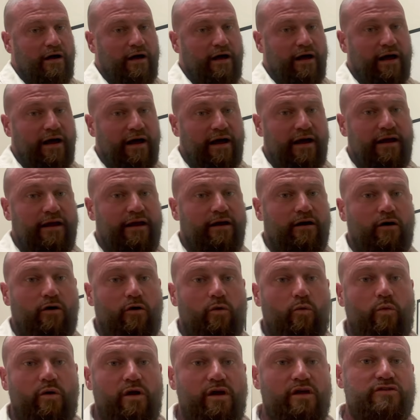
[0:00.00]
I
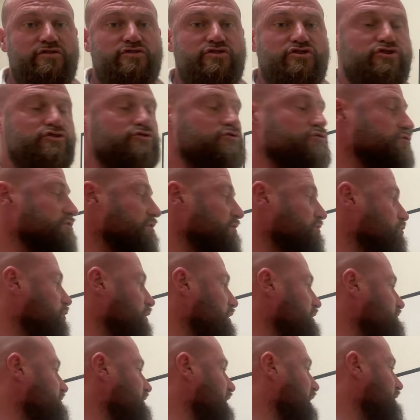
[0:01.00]
always choose a
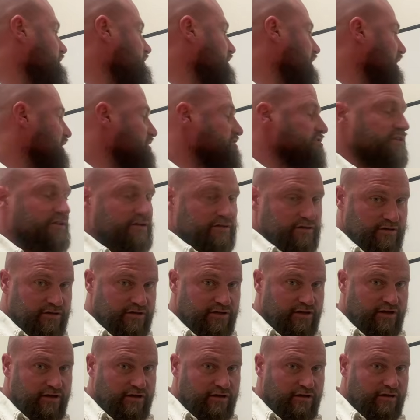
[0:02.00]
25 gauge
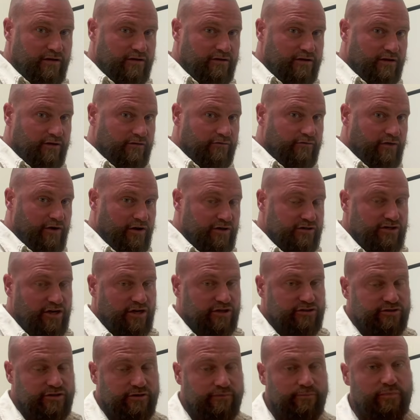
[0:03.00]
needle for
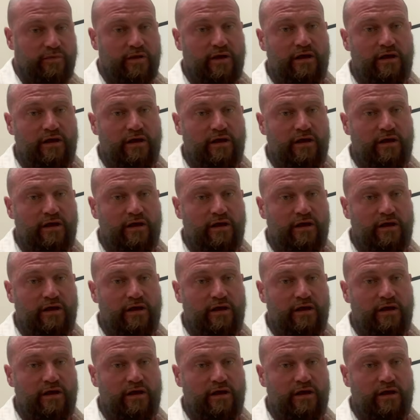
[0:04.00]
injection?